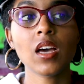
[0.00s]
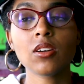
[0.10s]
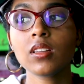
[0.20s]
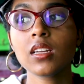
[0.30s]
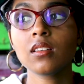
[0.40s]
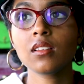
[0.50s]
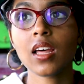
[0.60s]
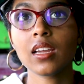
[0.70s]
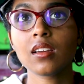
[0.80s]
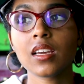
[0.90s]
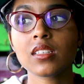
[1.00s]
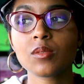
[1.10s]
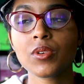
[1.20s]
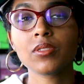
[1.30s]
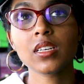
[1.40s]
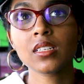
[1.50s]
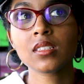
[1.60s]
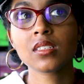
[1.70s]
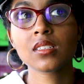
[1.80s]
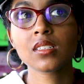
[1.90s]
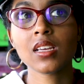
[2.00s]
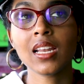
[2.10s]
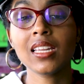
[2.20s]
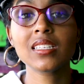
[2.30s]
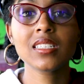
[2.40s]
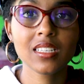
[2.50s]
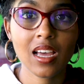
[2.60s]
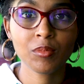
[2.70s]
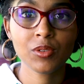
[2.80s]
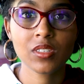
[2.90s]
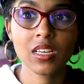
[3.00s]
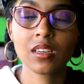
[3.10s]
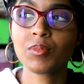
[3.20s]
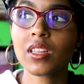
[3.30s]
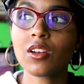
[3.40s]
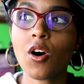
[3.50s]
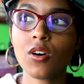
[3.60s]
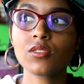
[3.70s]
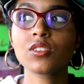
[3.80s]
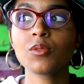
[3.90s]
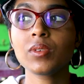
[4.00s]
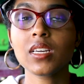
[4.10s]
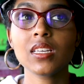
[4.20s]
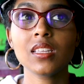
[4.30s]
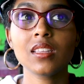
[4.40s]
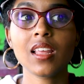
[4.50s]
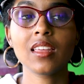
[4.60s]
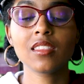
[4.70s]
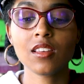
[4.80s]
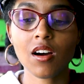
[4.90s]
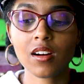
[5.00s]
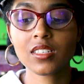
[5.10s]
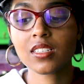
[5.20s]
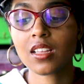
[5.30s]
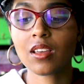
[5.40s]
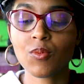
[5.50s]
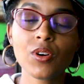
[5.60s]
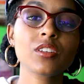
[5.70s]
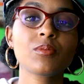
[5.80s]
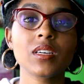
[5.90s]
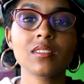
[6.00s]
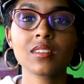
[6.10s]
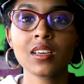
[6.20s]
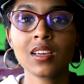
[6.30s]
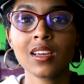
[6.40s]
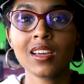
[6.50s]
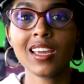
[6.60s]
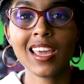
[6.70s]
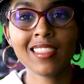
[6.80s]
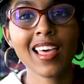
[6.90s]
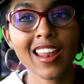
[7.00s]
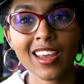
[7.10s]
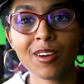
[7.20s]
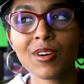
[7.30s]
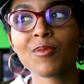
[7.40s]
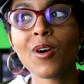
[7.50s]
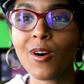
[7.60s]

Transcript: not only like experience and listen to that music, but then also be like the artists that they worked with in that era